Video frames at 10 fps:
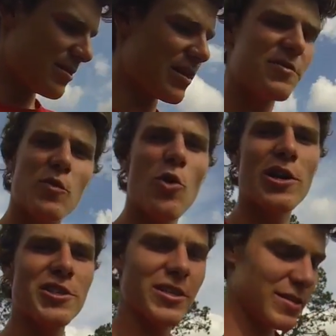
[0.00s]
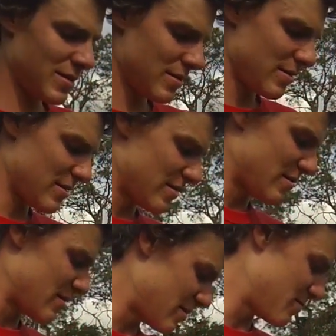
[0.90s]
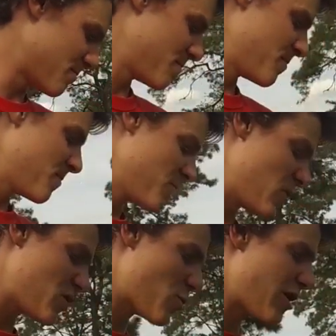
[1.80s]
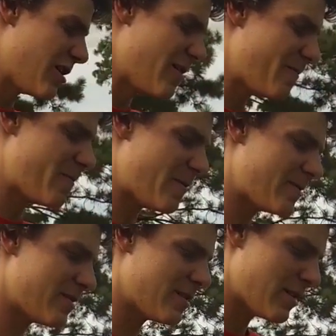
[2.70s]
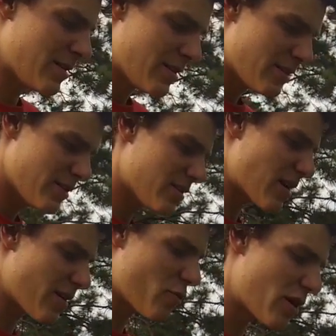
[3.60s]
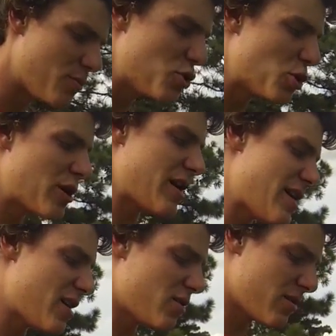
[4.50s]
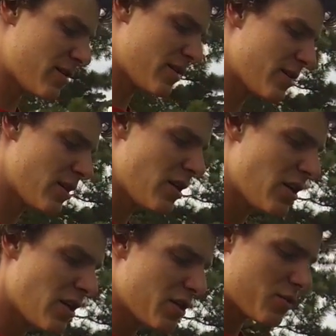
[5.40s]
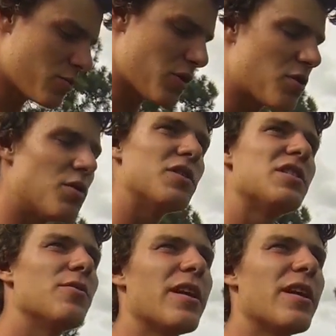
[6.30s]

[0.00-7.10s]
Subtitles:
Thanks for watching. That's where I live. This is kind of what I'm doing right now. It's been really cool to see what